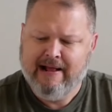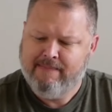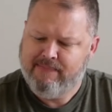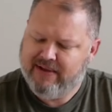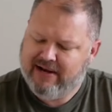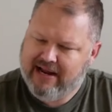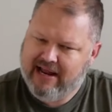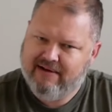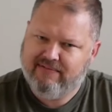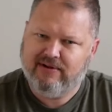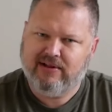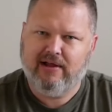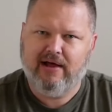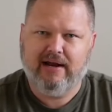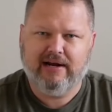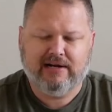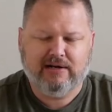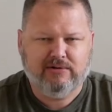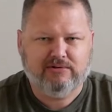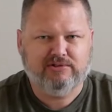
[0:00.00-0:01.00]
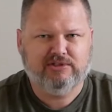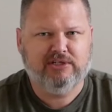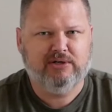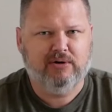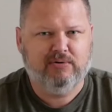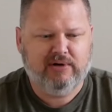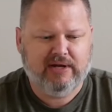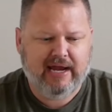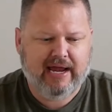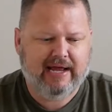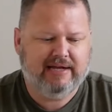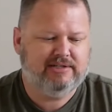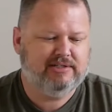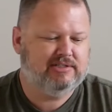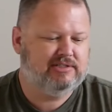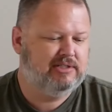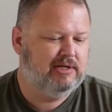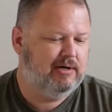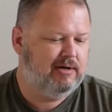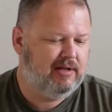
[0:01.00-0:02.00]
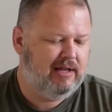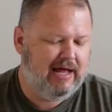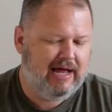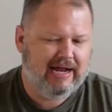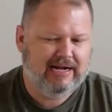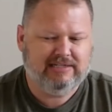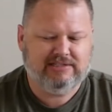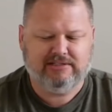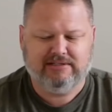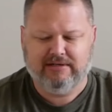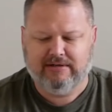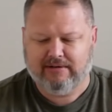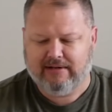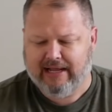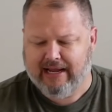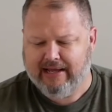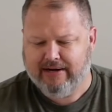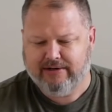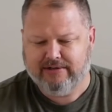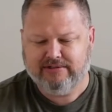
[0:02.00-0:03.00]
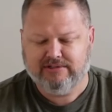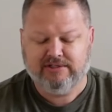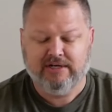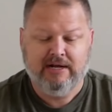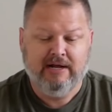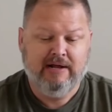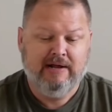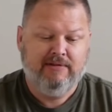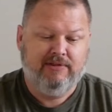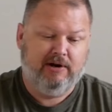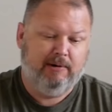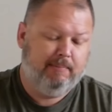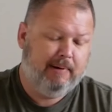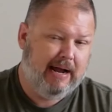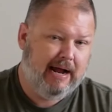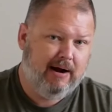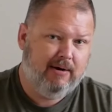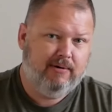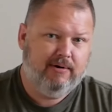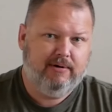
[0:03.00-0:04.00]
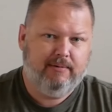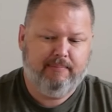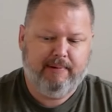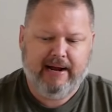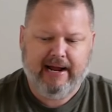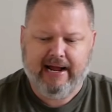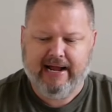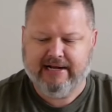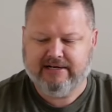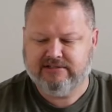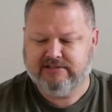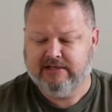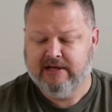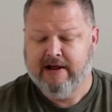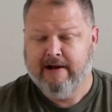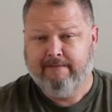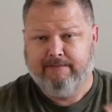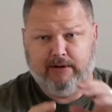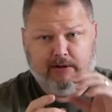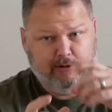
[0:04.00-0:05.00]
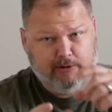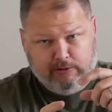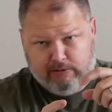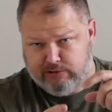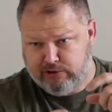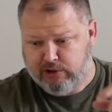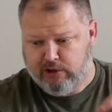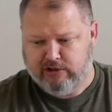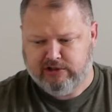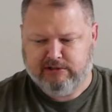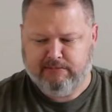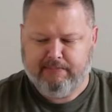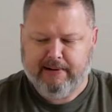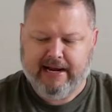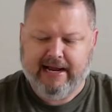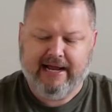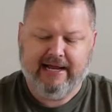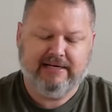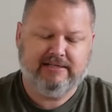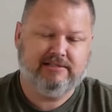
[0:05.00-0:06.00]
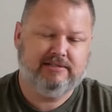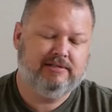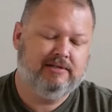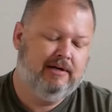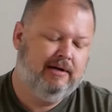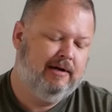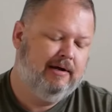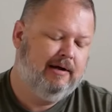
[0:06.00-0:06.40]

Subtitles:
And I have a lot of Goal Zero gadgets. Their lights, their lanterns, their power packs, their little charging packs,